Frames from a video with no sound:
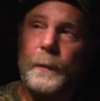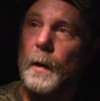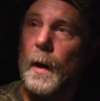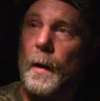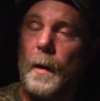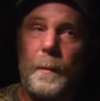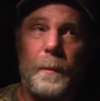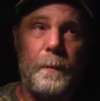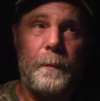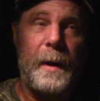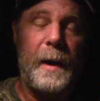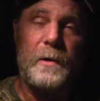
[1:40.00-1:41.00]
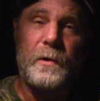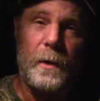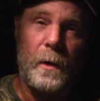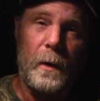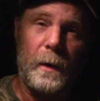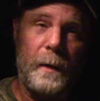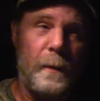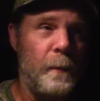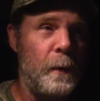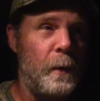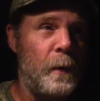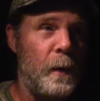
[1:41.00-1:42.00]
got up extra early
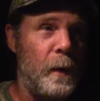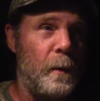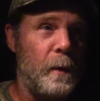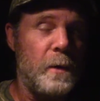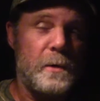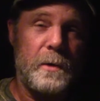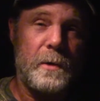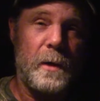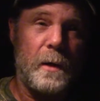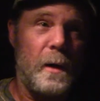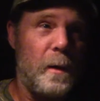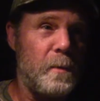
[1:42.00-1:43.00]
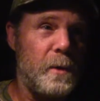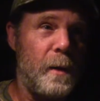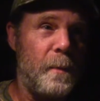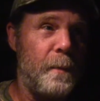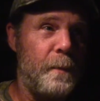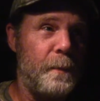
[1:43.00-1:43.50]
because the sun comes up,